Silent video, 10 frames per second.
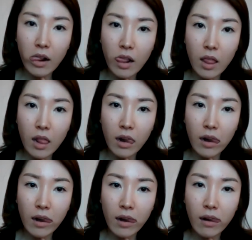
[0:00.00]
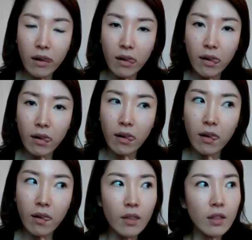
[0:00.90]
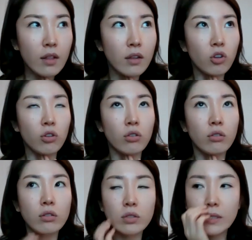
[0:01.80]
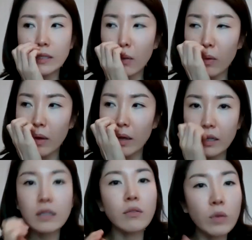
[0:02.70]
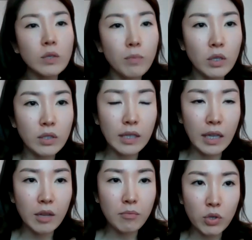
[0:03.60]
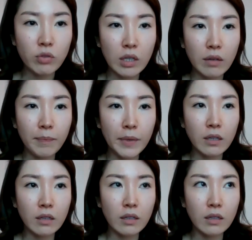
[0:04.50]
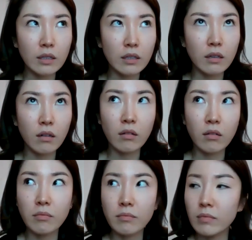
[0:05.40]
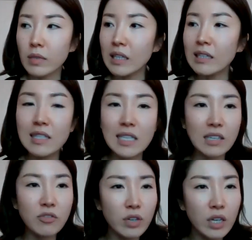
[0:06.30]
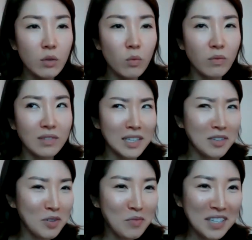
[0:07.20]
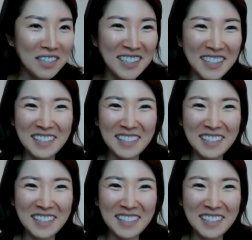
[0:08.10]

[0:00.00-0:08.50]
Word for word: expectations, or is it mostly music? So uh, it was mostly music, but um, in degree degree wise,